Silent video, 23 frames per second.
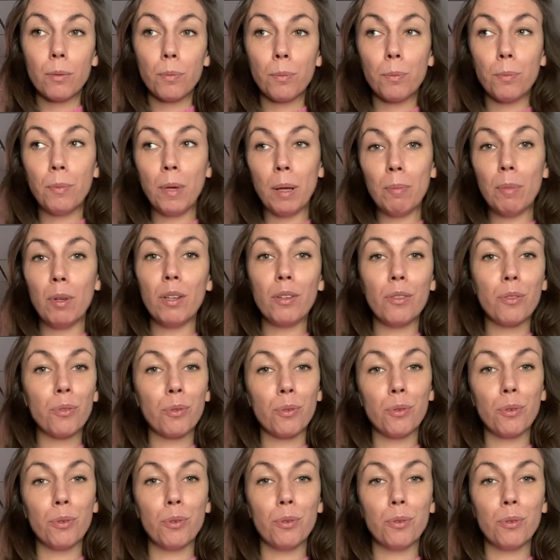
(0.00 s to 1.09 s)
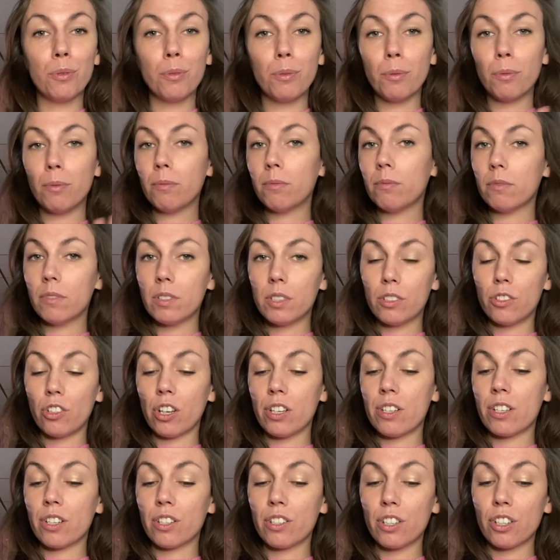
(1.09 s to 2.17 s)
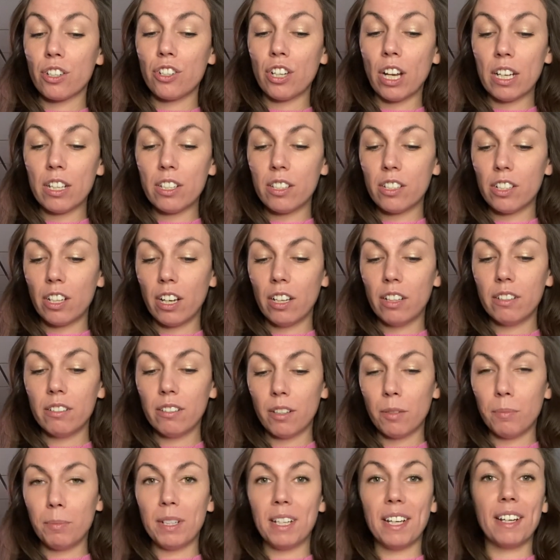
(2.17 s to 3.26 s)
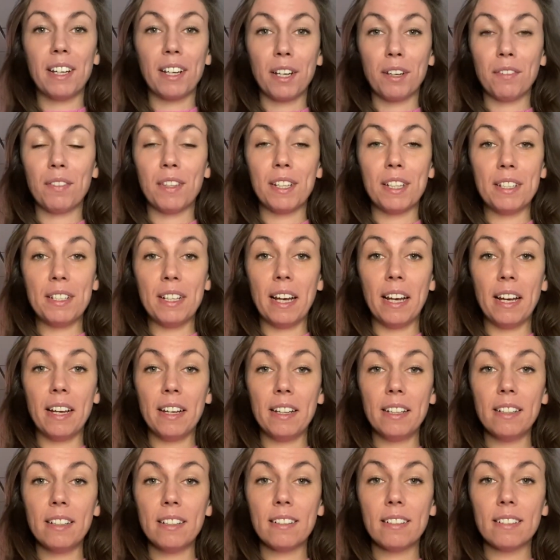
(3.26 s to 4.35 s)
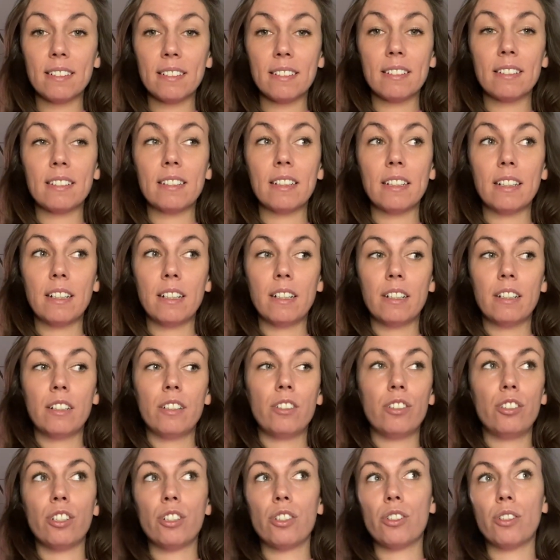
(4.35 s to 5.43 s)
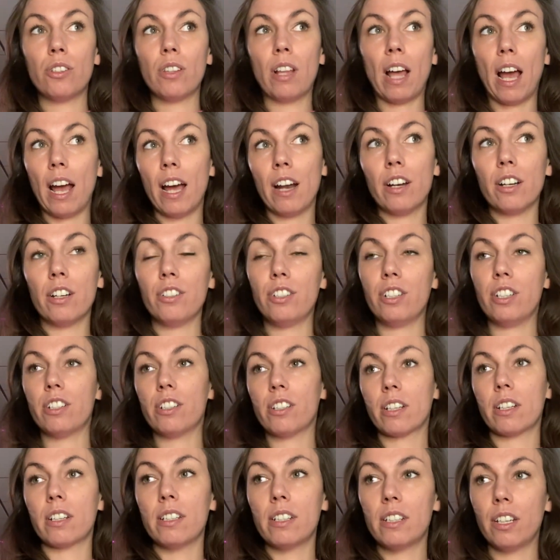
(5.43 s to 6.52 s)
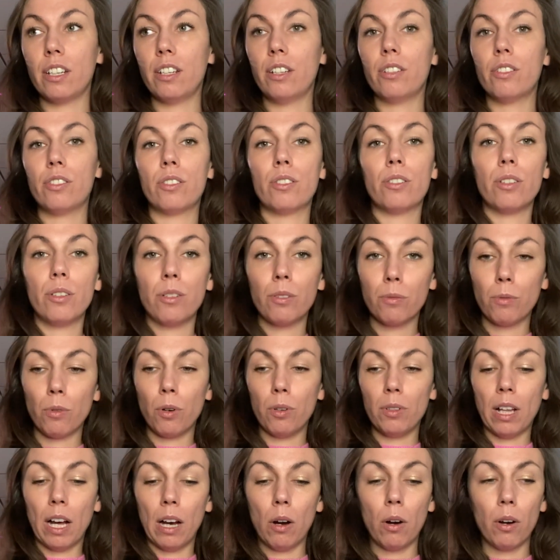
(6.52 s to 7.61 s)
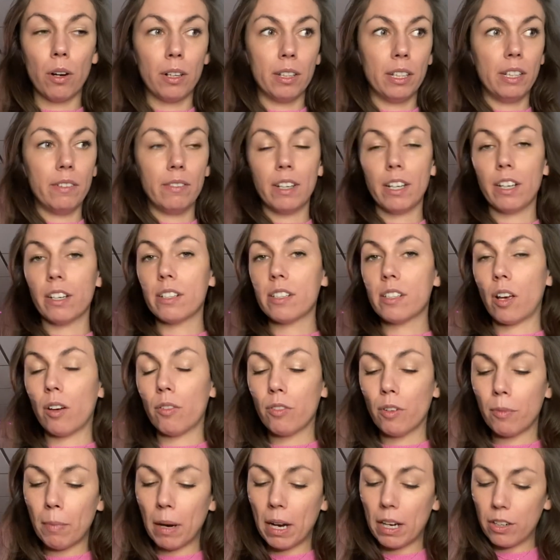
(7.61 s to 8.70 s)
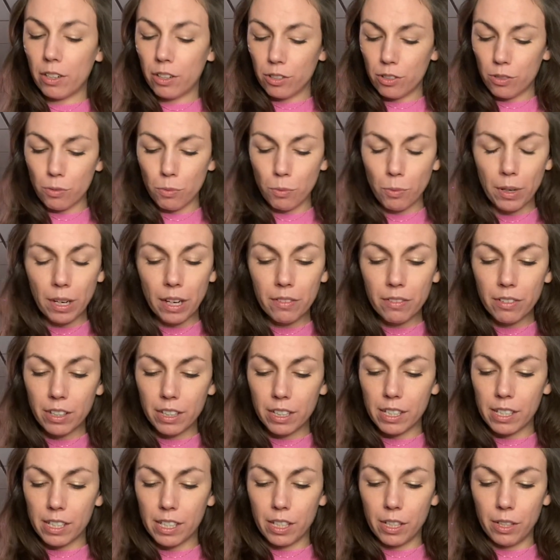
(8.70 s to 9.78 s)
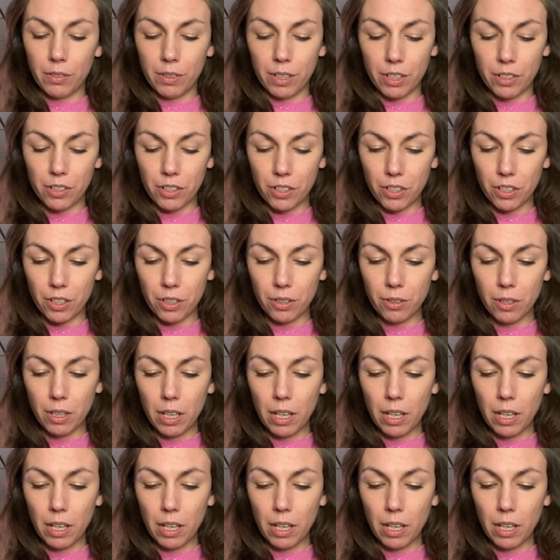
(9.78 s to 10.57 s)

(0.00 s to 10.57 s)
Maybe through just a suggestion, the beginning of the day, just so that energy just continues to roll out or leaving yourself reminders, whatever it is that you need to do.